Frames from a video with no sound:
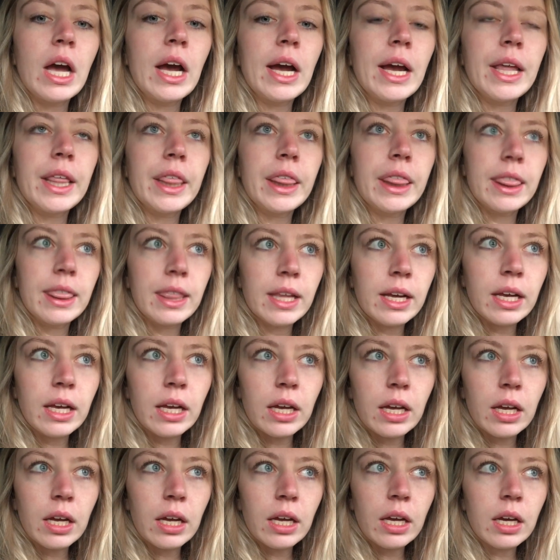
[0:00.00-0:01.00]
I
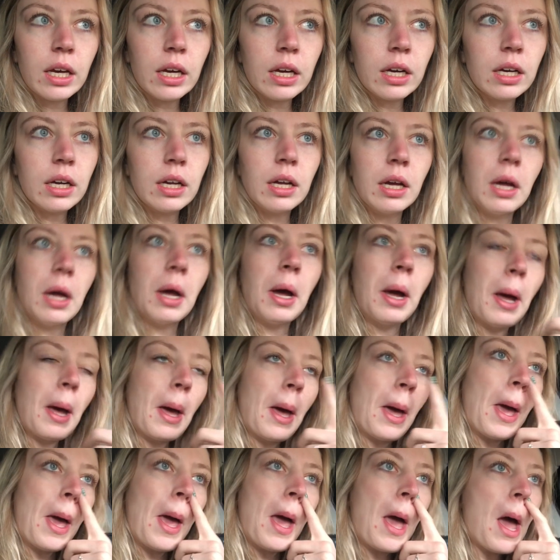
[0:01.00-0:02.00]
think
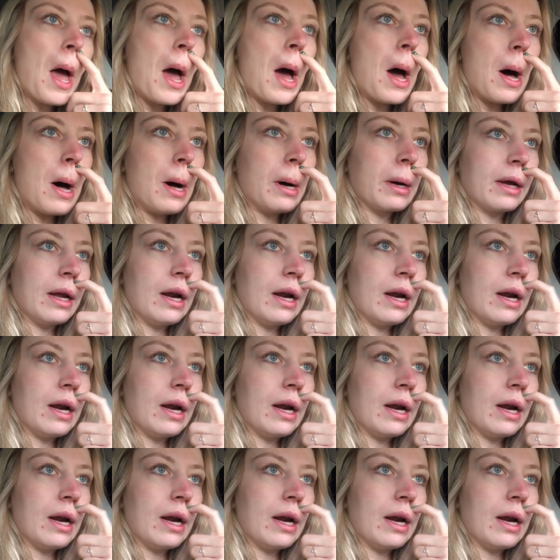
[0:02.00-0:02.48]
I'll